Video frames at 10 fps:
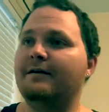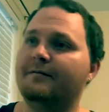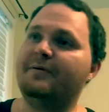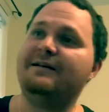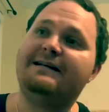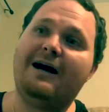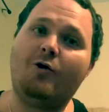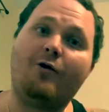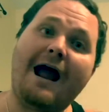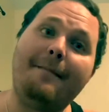P-Town
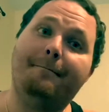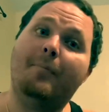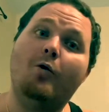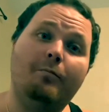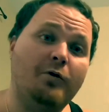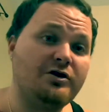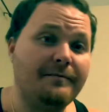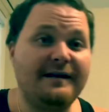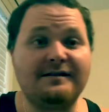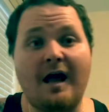grab him, boom, puts him
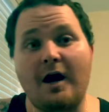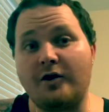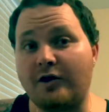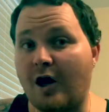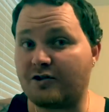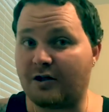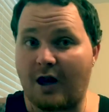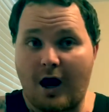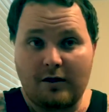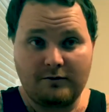in his locker and locks the lock.